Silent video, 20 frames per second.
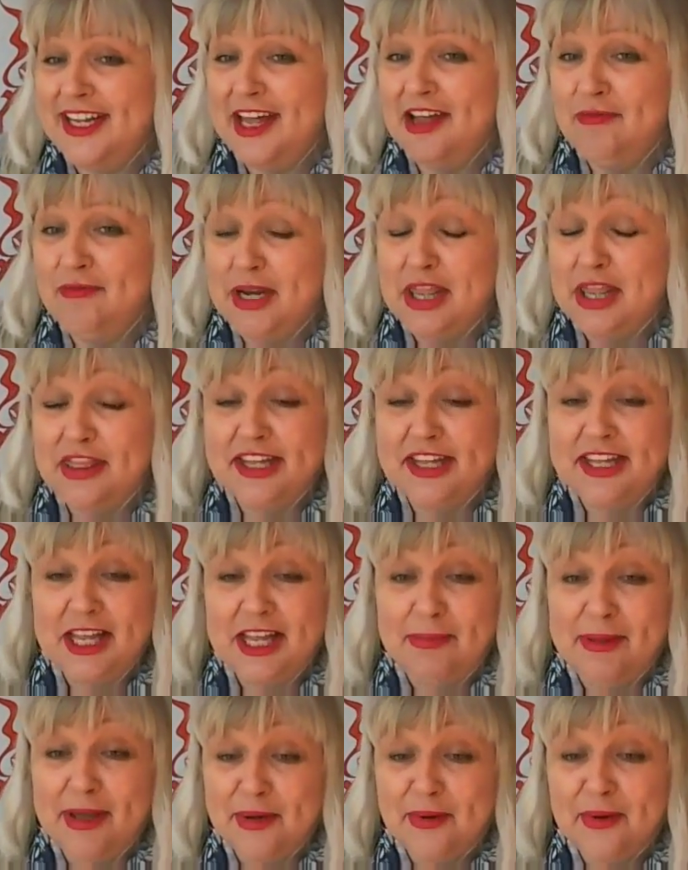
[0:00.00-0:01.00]
have been
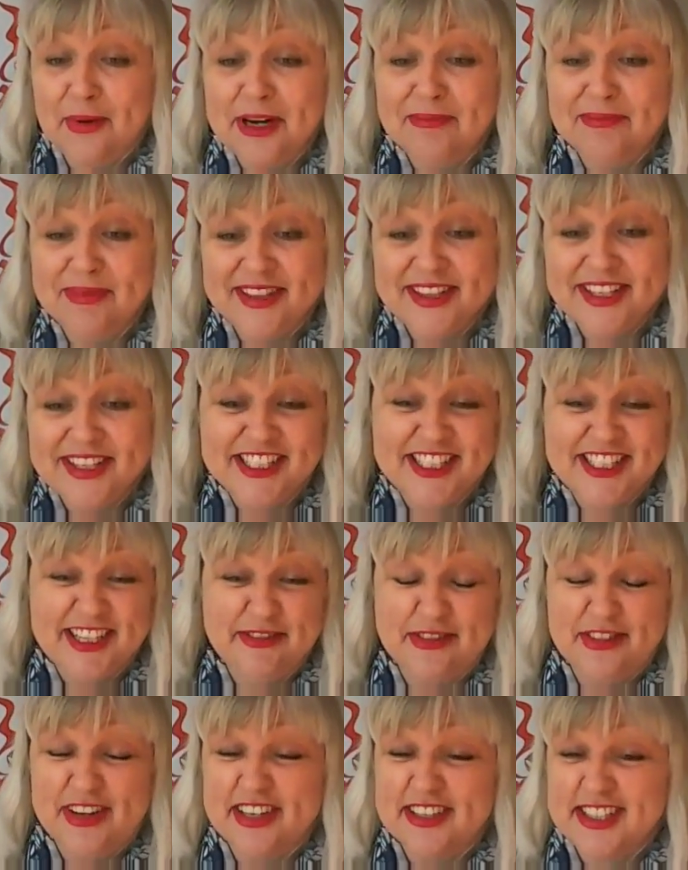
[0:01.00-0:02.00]
thinking about quite a bit this year
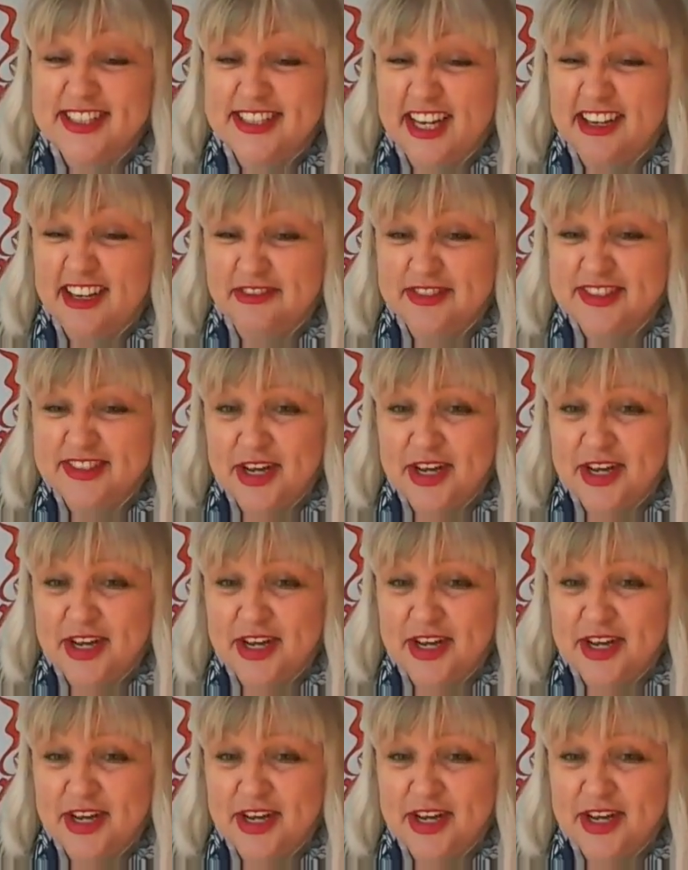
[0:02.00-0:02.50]
for ourselves.